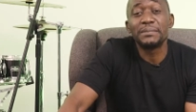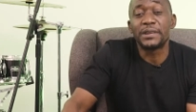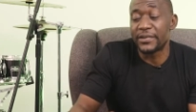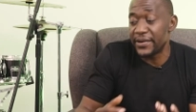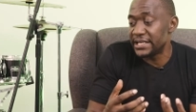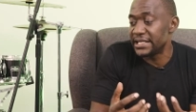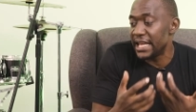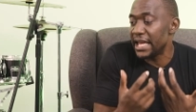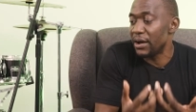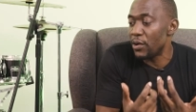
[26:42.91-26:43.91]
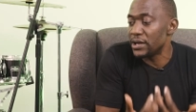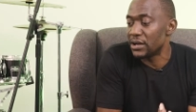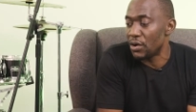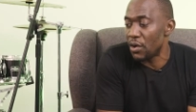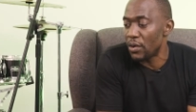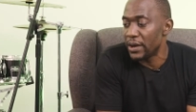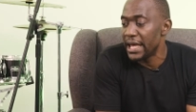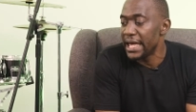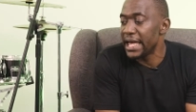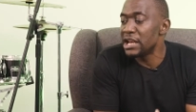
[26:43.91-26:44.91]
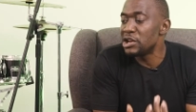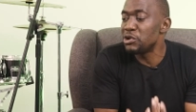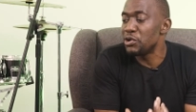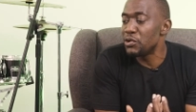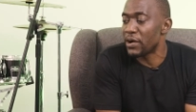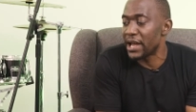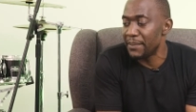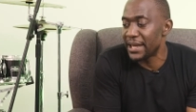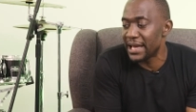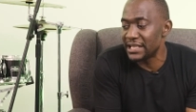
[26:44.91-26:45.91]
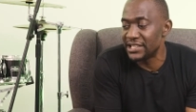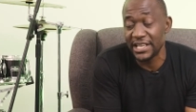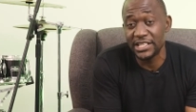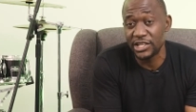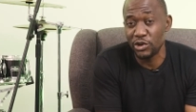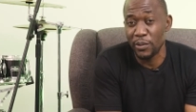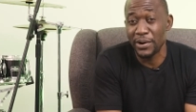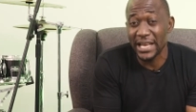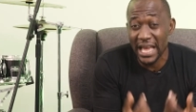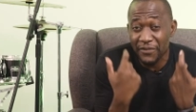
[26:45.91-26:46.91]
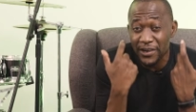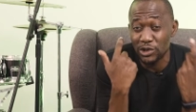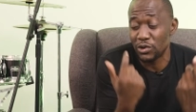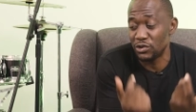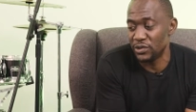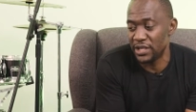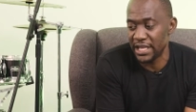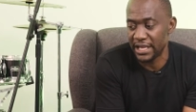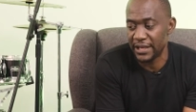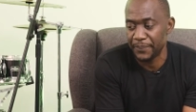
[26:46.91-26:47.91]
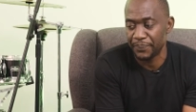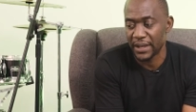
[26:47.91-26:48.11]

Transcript: creates what they call a neurochemical change in your body. Every thought you think.